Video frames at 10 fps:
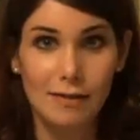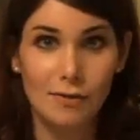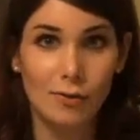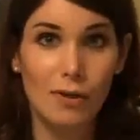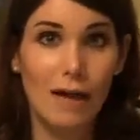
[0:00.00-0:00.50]

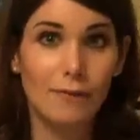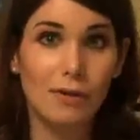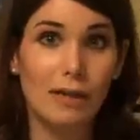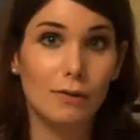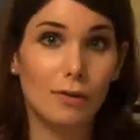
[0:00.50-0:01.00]
So you have to
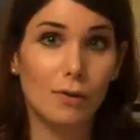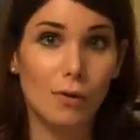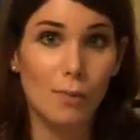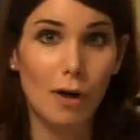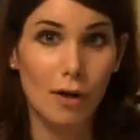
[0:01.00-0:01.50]
get to know
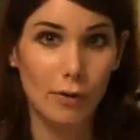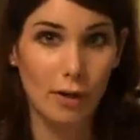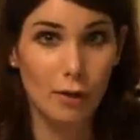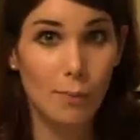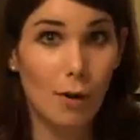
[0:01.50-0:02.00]
your partner,
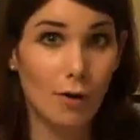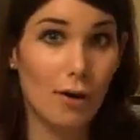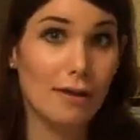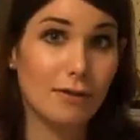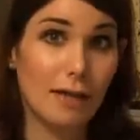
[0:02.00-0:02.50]
and your partner
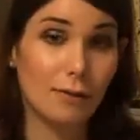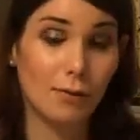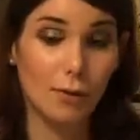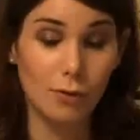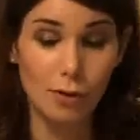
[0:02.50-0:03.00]
has to get
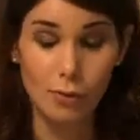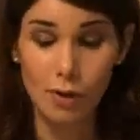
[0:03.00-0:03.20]
to know you.